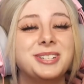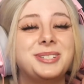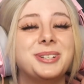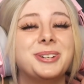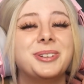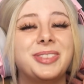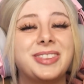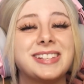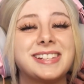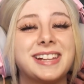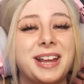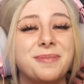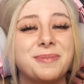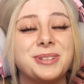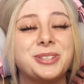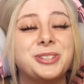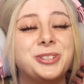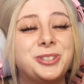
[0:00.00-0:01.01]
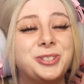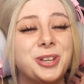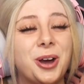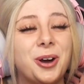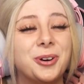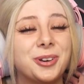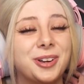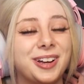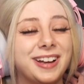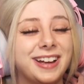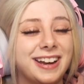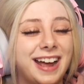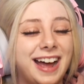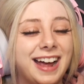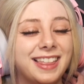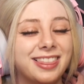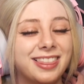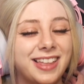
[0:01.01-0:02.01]
Dude, this game is so good.
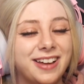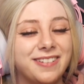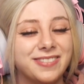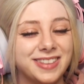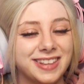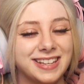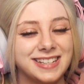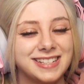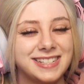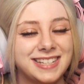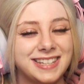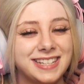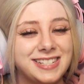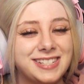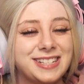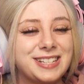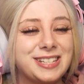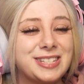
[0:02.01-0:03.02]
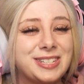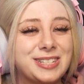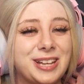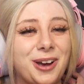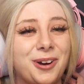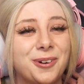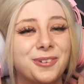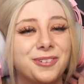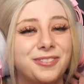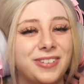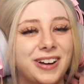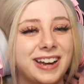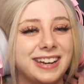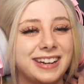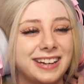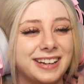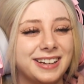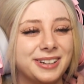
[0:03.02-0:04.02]
I love this. This is so
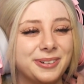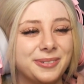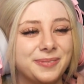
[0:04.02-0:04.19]
funny.